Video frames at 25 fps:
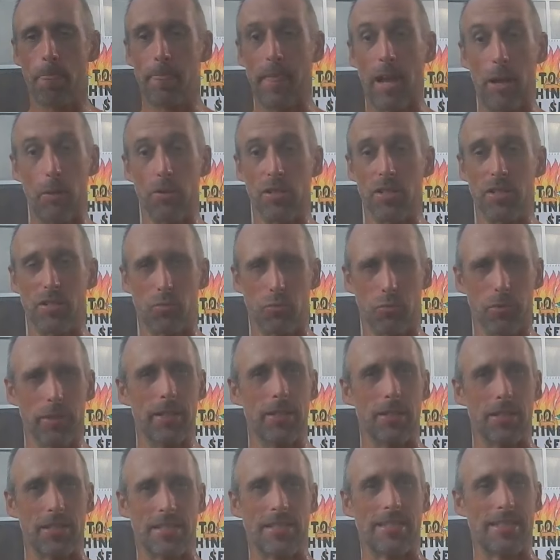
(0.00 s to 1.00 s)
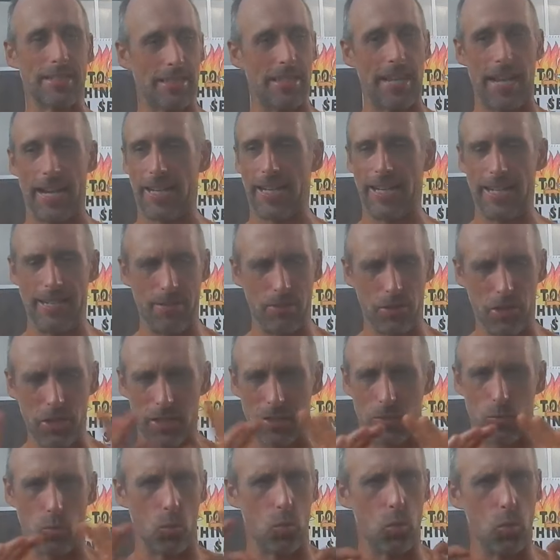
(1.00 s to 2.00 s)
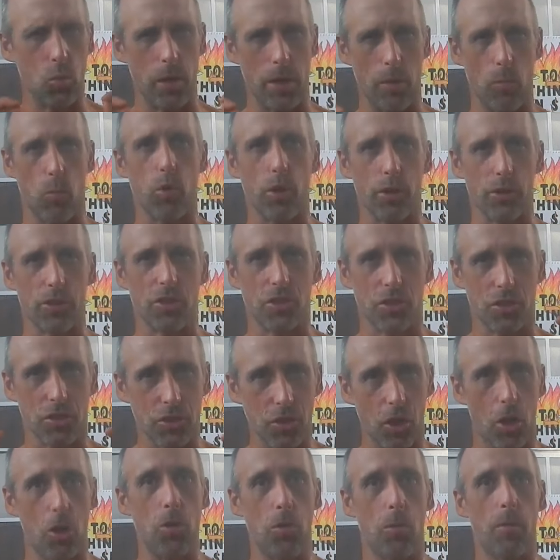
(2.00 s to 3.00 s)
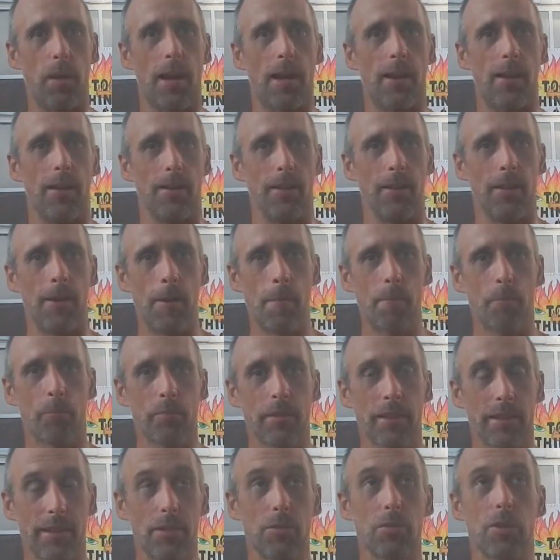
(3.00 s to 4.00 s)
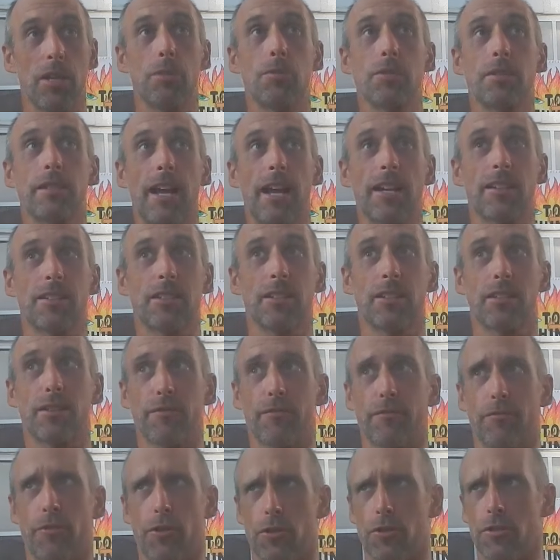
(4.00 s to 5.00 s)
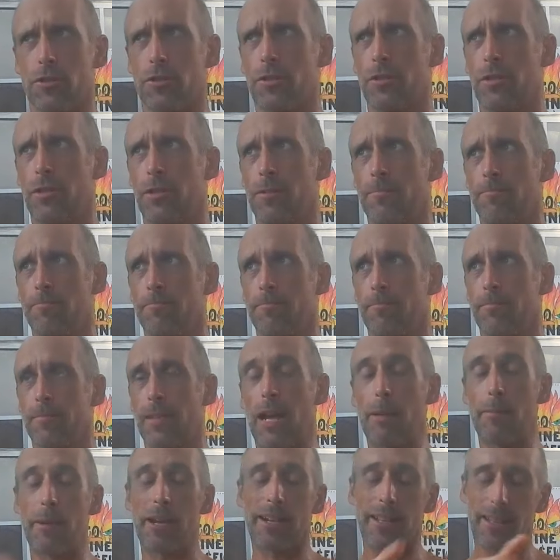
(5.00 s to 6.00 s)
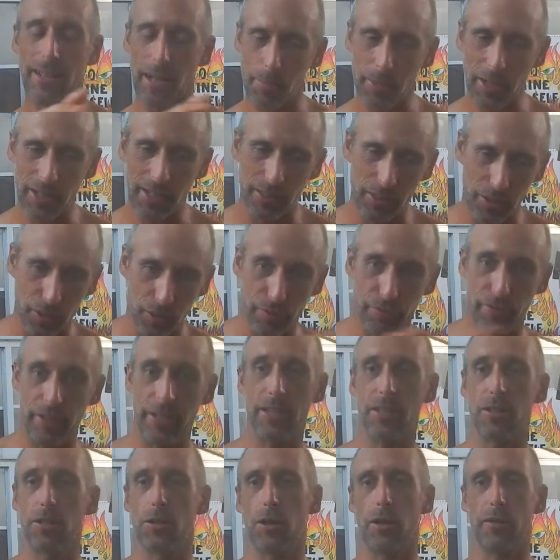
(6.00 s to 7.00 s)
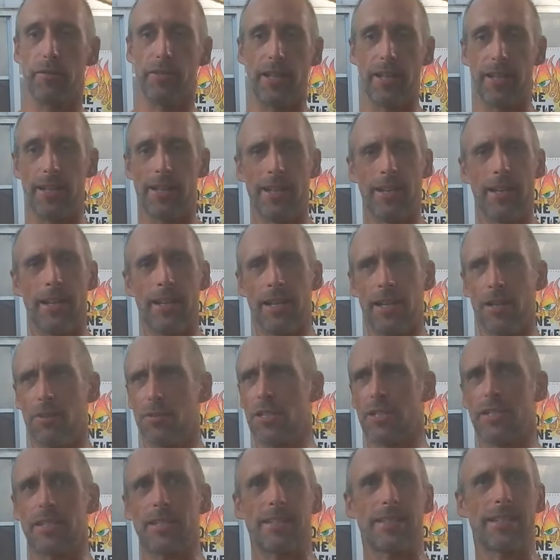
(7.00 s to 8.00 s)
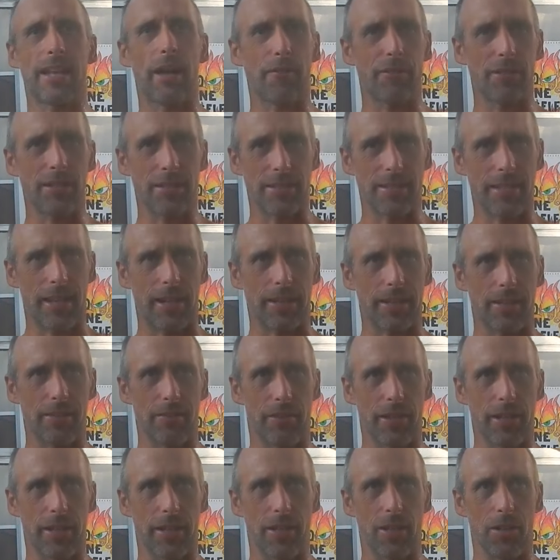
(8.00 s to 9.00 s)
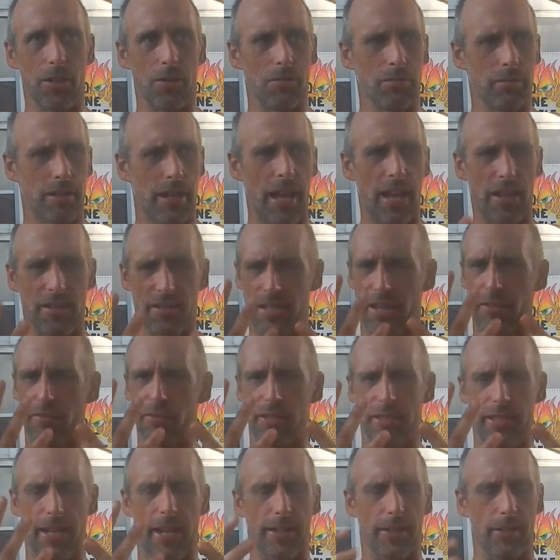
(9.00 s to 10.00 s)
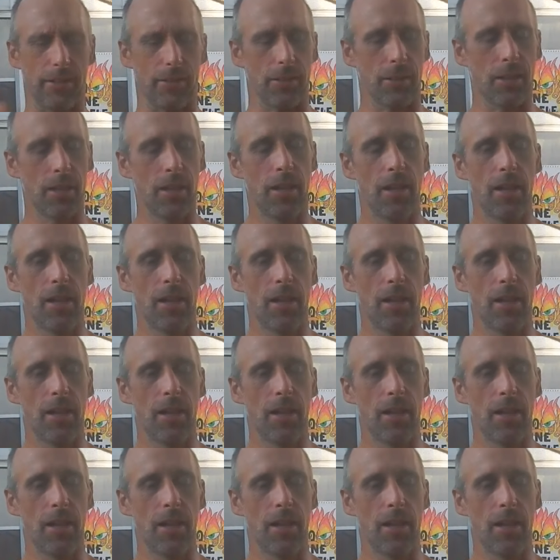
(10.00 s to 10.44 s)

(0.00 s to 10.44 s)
that was real slick and just, ooh, it worked so well. It was actually the first, I made, a, I made a little video of it. It's just a seven second video. Yeah, seven seconds